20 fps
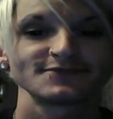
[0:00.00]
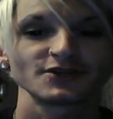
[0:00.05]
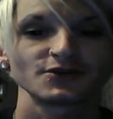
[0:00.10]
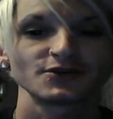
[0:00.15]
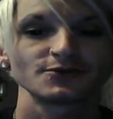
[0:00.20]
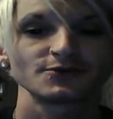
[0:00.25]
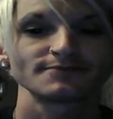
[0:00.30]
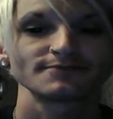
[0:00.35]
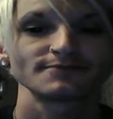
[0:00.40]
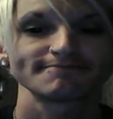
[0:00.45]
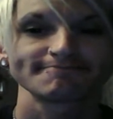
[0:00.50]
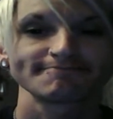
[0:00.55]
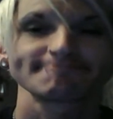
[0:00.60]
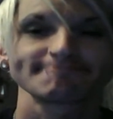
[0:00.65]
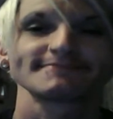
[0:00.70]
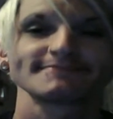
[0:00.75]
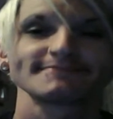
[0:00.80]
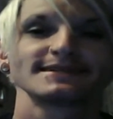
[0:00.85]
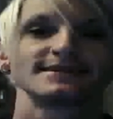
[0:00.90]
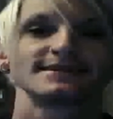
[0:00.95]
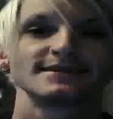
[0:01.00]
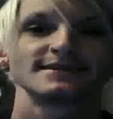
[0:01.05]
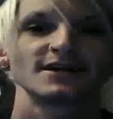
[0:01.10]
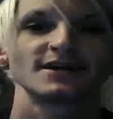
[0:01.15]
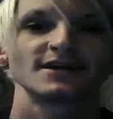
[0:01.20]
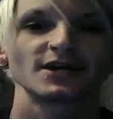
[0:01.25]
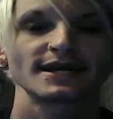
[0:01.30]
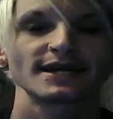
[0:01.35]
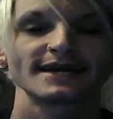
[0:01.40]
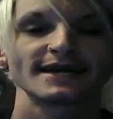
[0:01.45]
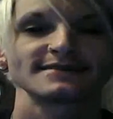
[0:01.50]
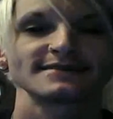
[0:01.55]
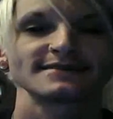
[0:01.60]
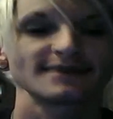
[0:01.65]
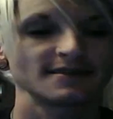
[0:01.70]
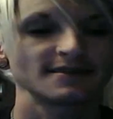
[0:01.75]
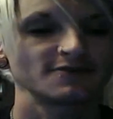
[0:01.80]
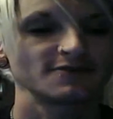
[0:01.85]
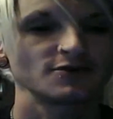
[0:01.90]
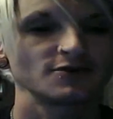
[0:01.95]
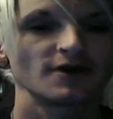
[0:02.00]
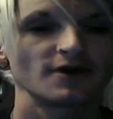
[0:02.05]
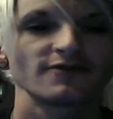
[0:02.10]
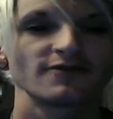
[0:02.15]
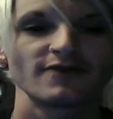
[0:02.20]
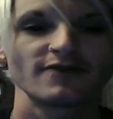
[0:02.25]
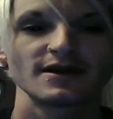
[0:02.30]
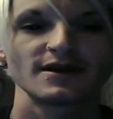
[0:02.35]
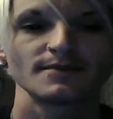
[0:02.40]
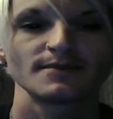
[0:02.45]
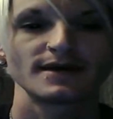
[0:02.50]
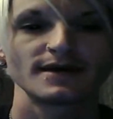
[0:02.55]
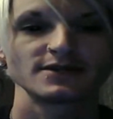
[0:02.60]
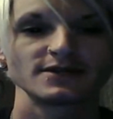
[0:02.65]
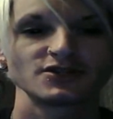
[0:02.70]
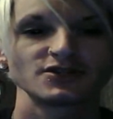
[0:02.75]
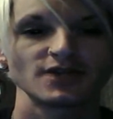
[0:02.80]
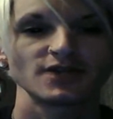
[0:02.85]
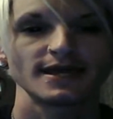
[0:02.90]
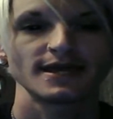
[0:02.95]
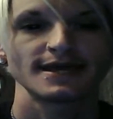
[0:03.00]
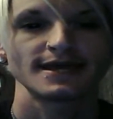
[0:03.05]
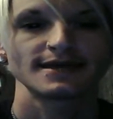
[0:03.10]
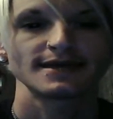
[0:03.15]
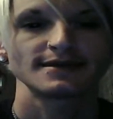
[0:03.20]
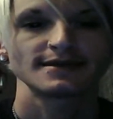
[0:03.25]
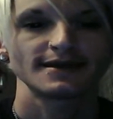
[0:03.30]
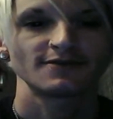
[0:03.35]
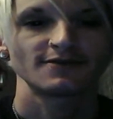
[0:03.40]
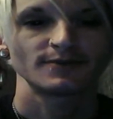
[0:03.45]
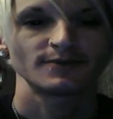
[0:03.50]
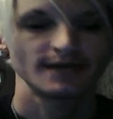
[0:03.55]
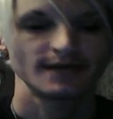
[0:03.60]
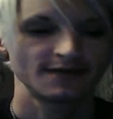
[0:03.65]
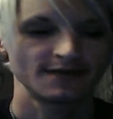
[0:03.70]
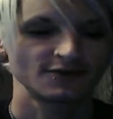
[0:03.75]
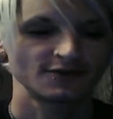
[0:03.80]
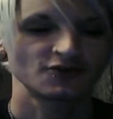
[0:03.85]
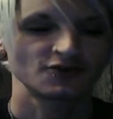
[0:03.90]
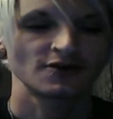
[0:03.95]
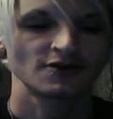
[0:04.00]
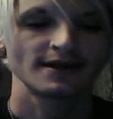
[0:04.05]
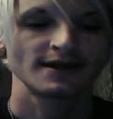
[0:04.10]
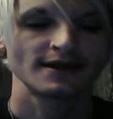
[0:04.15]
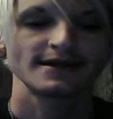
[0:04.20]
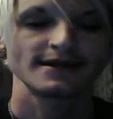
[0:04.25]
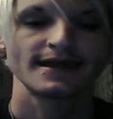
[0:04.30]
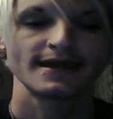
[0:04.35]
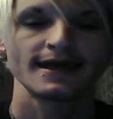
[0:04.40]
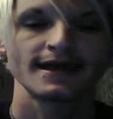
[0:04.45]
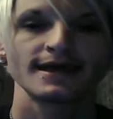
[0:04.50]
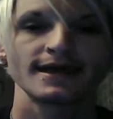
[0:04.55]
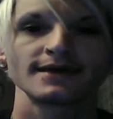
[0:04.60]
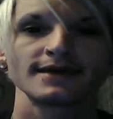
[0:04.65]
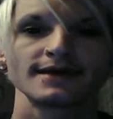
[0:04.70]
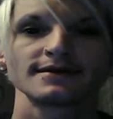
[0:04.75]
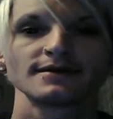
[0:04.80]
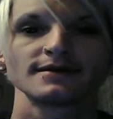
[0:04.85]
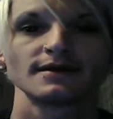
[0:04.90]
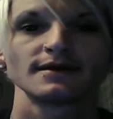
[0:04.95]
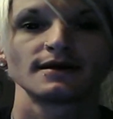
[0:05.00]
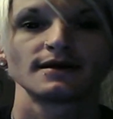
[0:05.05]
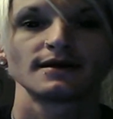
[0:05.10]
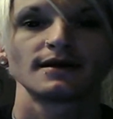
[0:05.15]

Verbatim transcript: So, alright, guys, I love you all very much. And everybody have a great day.